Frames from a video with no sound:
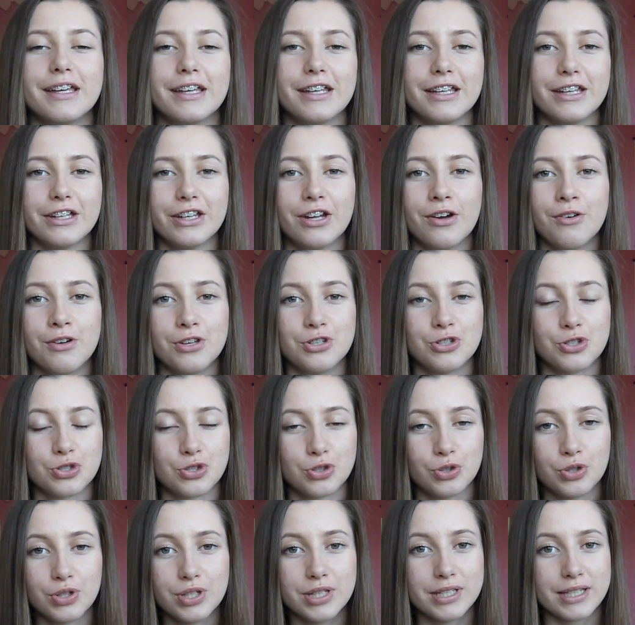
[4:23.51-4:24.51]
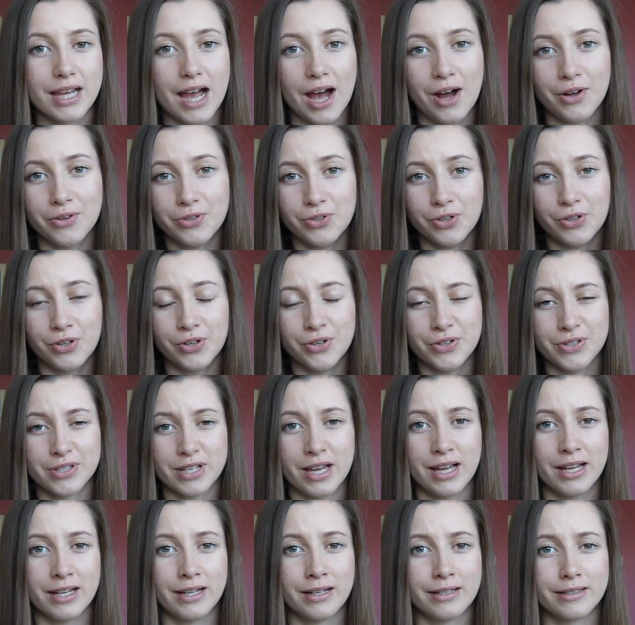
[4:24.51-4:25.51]
you know, it's just good to get outdoors
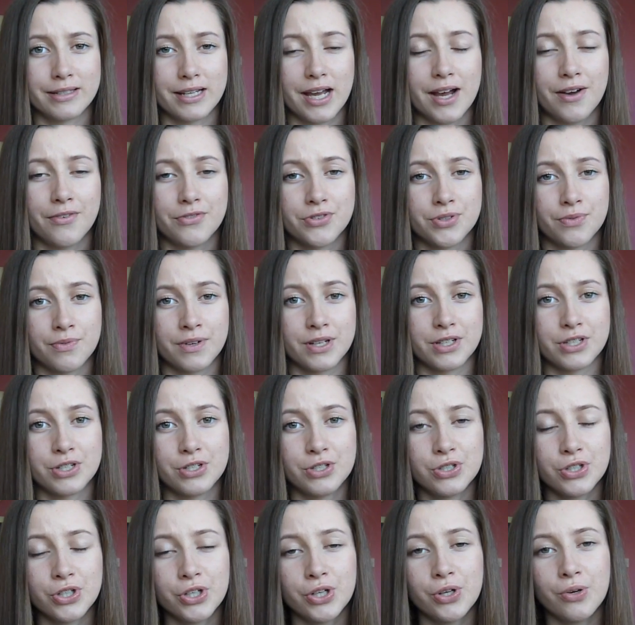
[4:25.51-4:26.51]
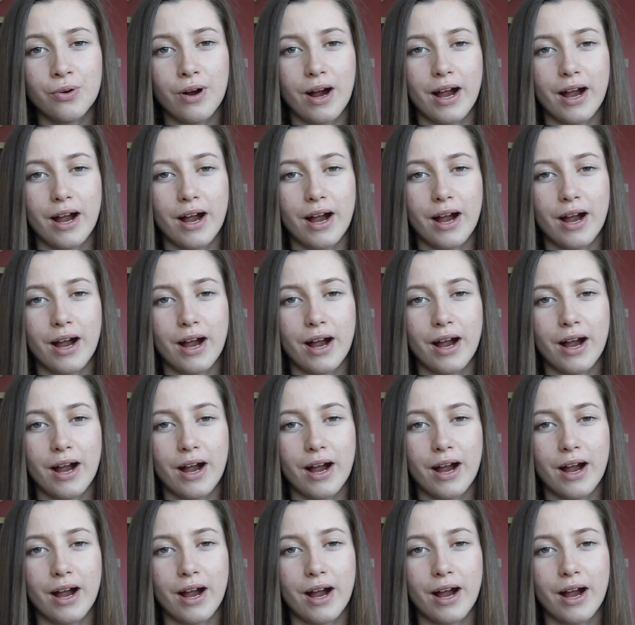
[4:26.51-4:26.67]
and have something to do.